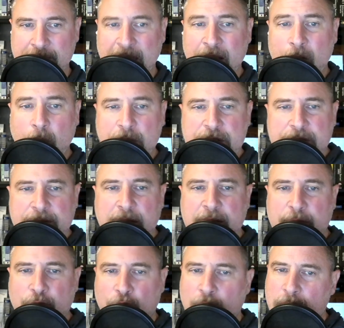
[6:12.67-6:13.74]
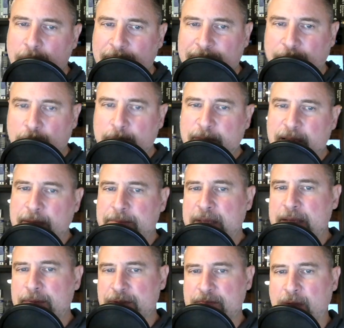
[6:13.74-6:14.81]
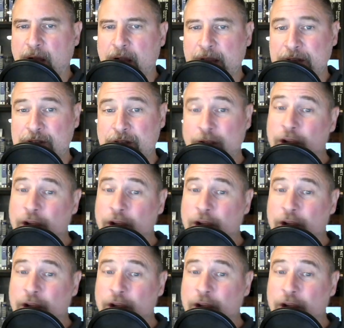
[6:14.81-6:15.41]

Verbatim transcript: Once you've got the problem firmly in people's minds,